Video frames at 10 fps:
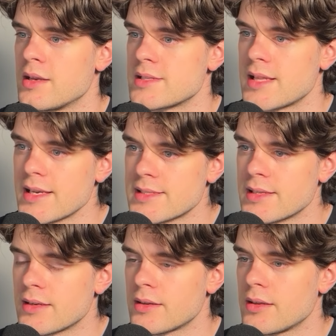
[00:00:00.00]

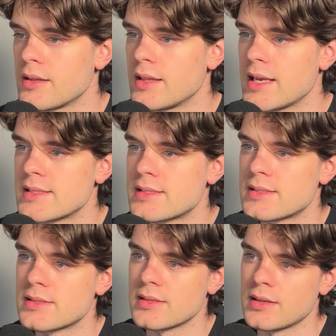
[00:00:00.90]
Slicing lets
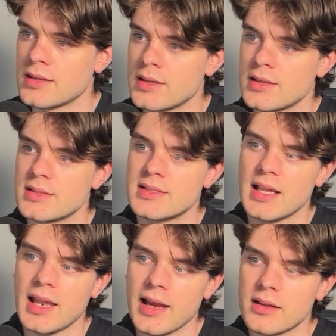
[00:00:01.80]

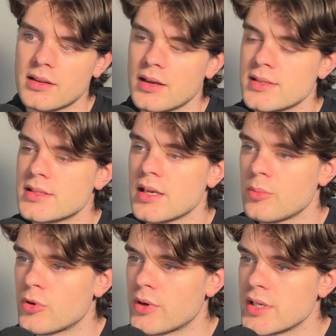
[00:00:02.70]
select a
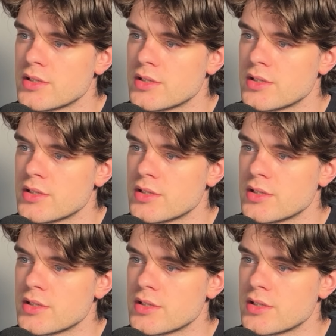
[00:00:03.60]
subarray.